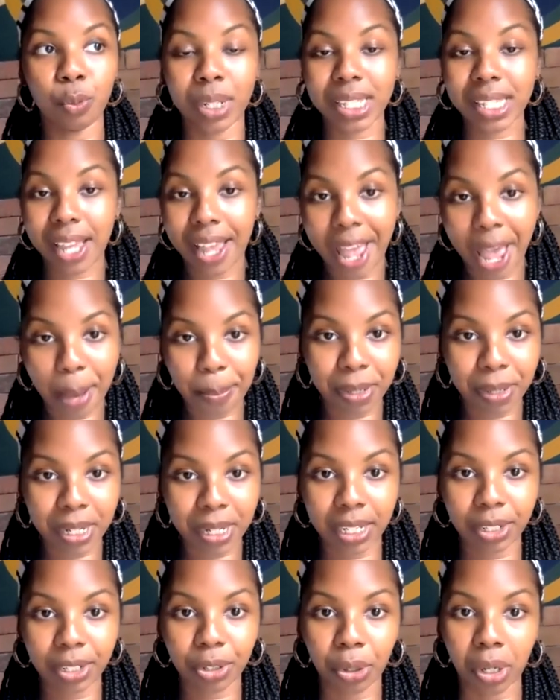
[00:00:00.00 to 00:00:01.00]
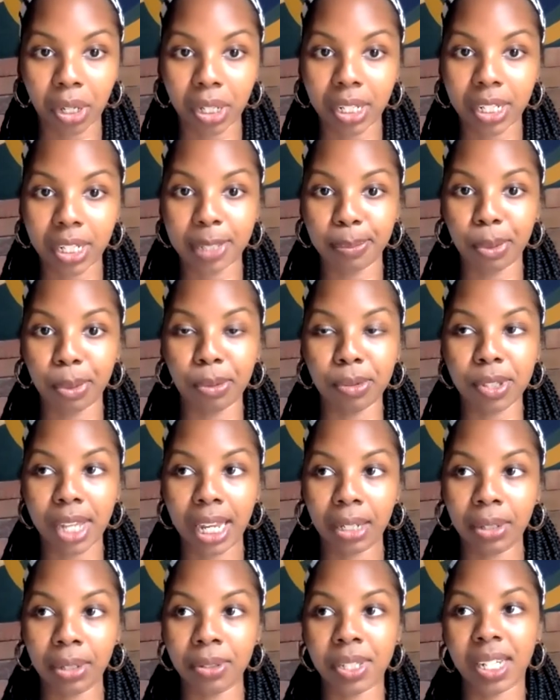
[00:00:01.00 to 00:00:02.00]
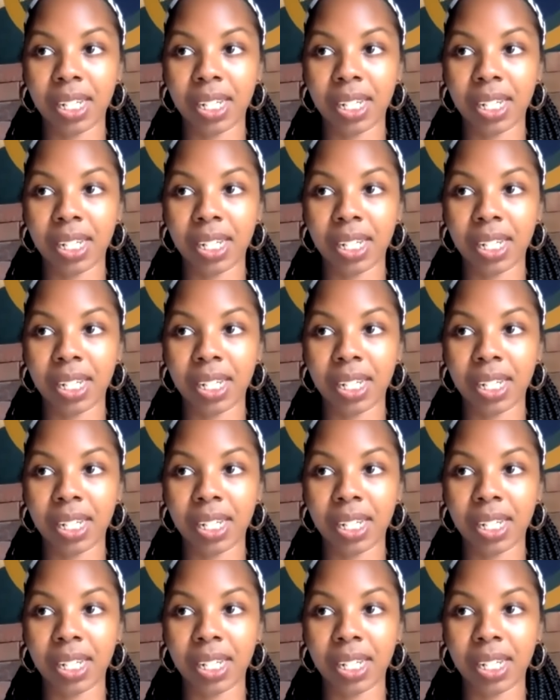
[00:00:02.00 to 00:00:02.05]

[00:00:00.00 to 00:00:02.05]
what's happening during these moon cycles,